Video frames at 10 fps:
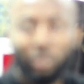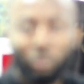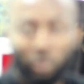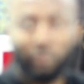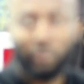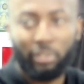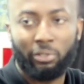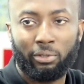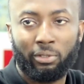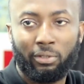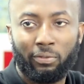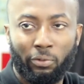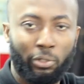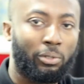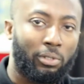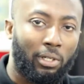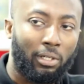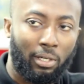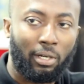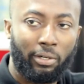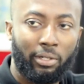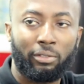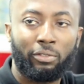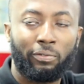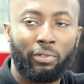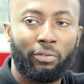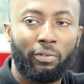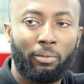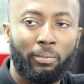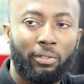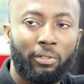qualification for you to start a career in software development.